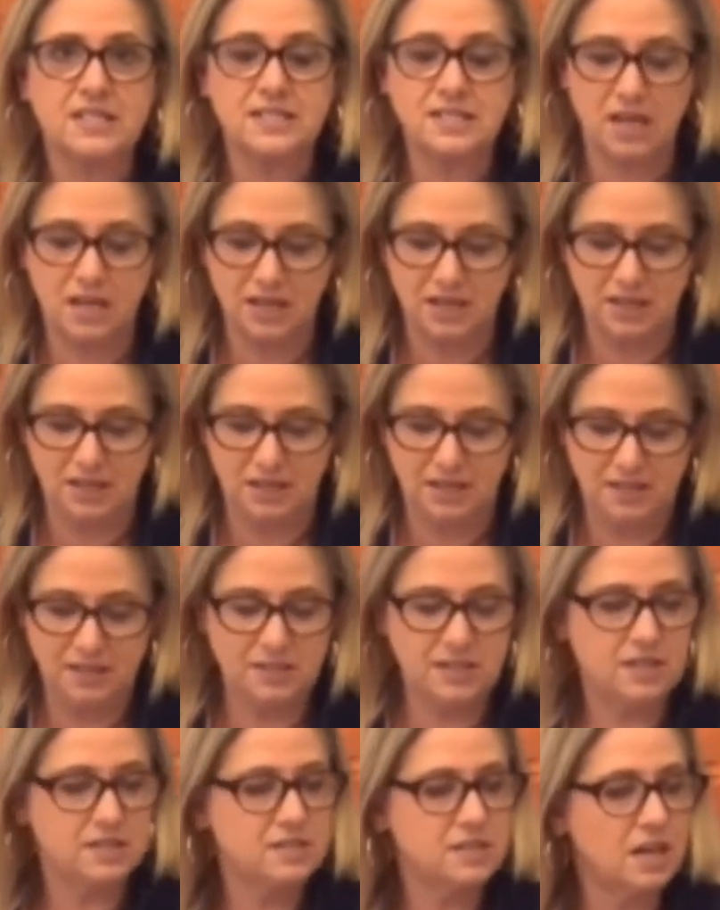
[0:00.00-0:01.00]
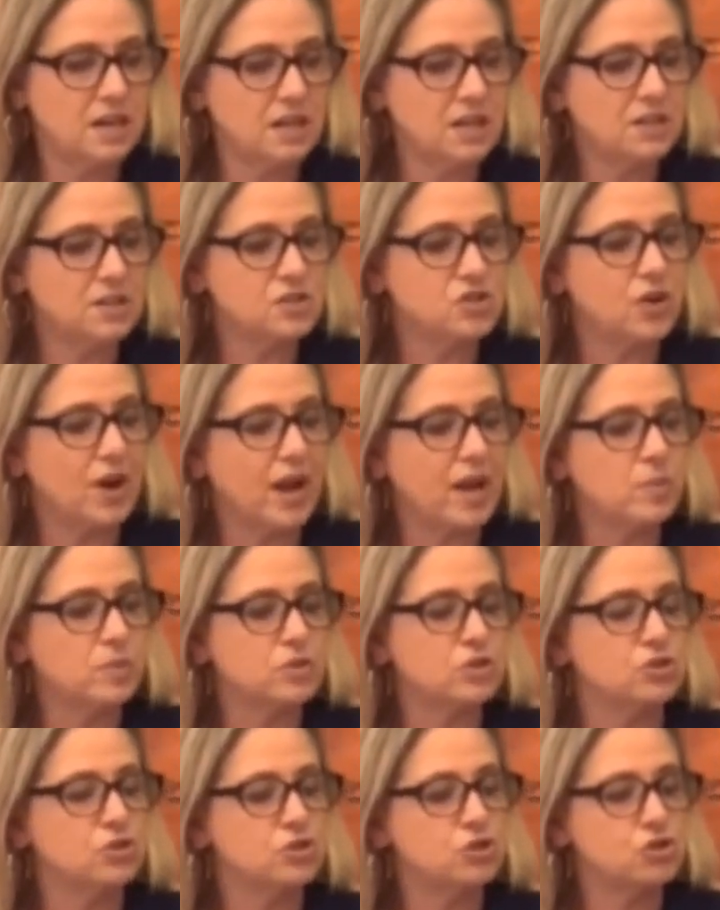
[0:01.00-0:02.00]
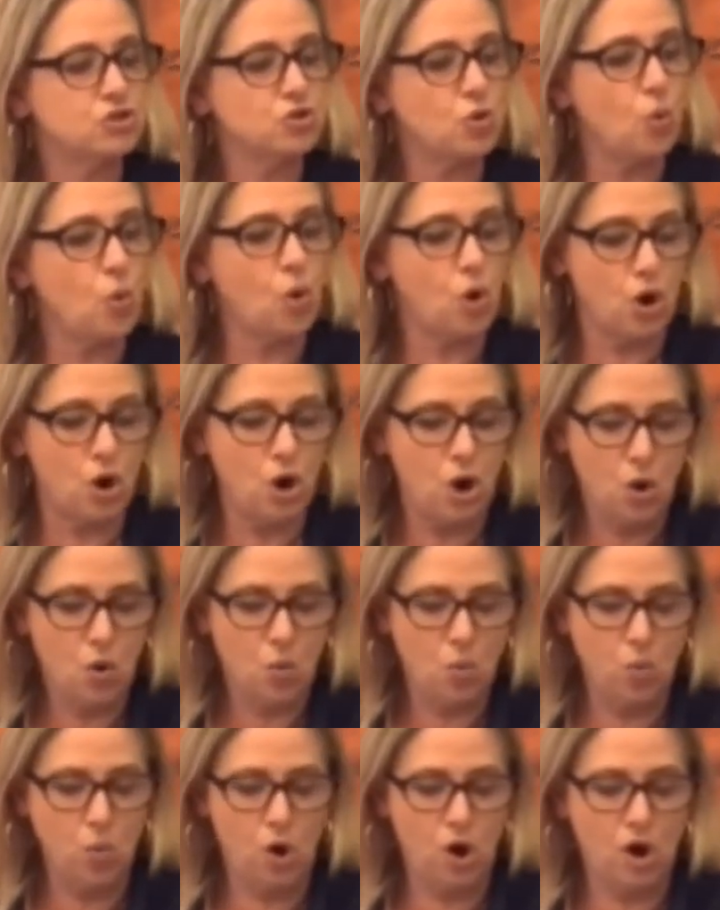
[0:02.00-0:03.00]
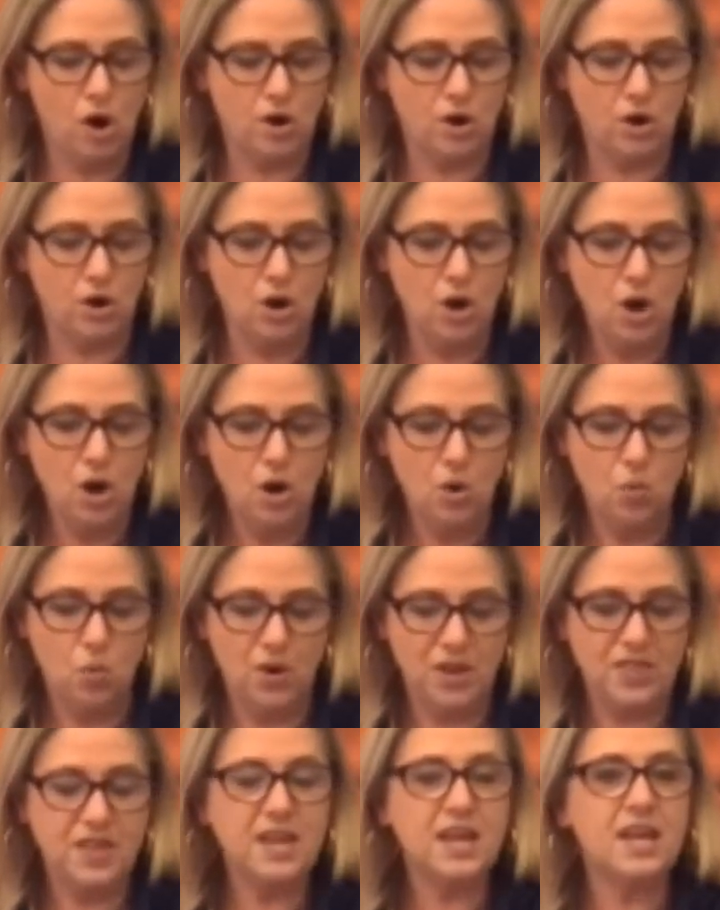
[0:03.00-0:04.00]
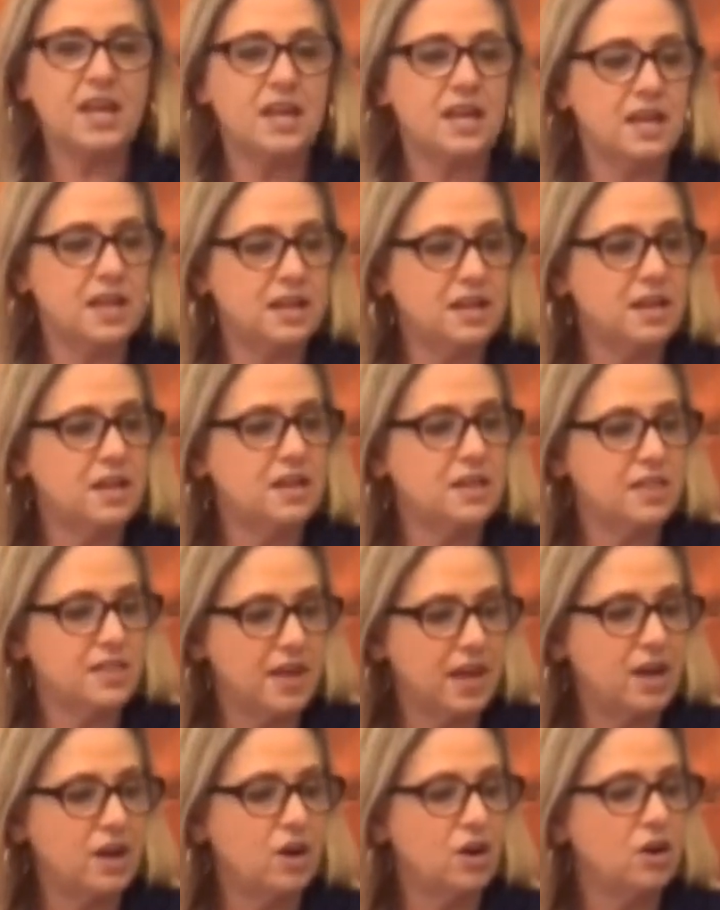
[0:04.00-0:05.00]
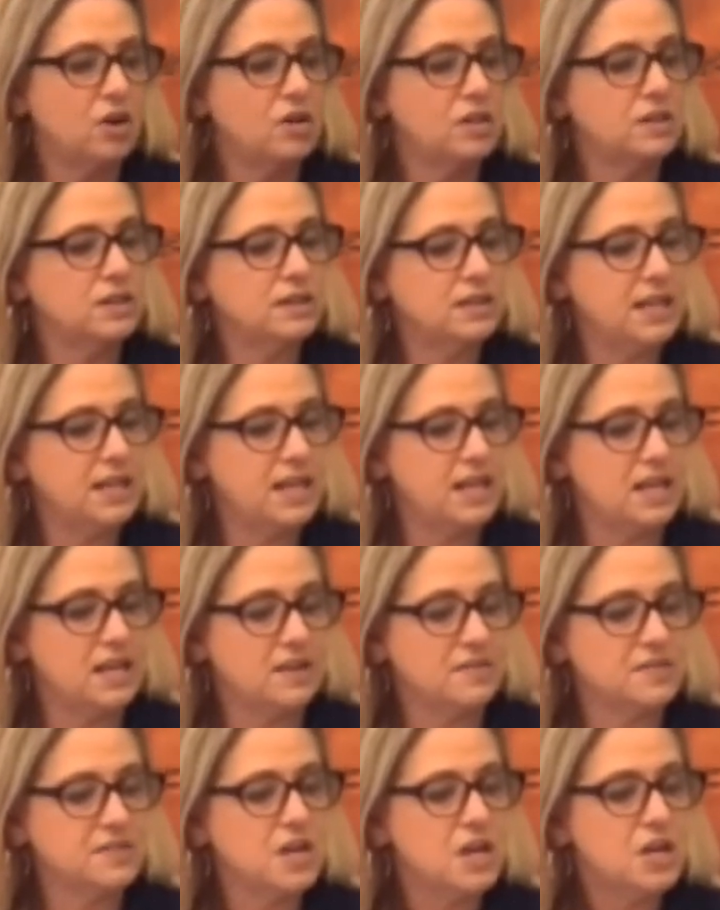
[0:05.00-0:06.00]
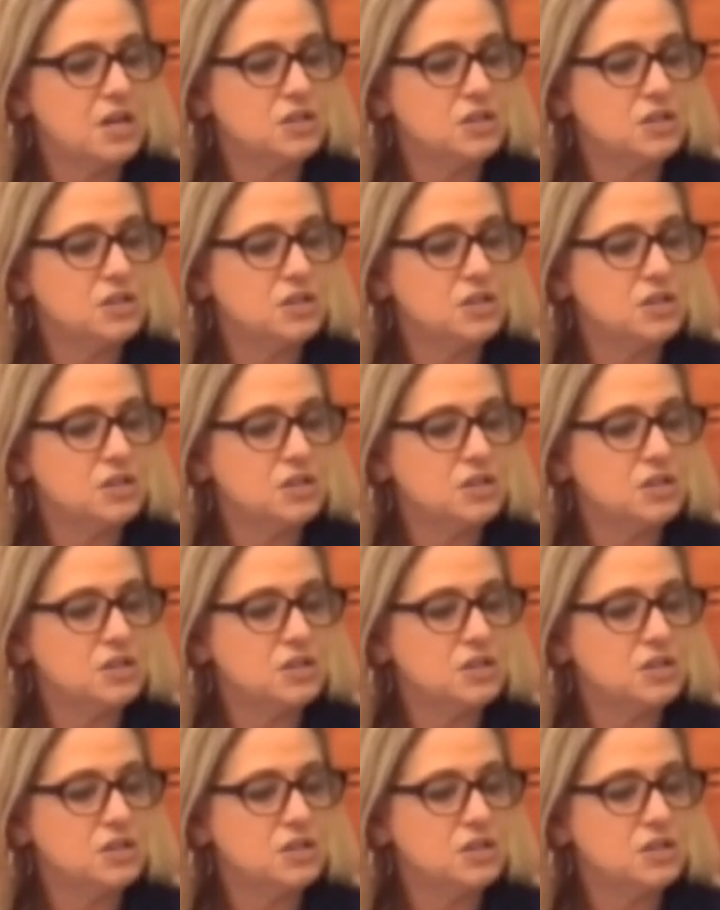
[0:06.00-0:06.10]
succulents. Now, succulents are able to store water within their leaves.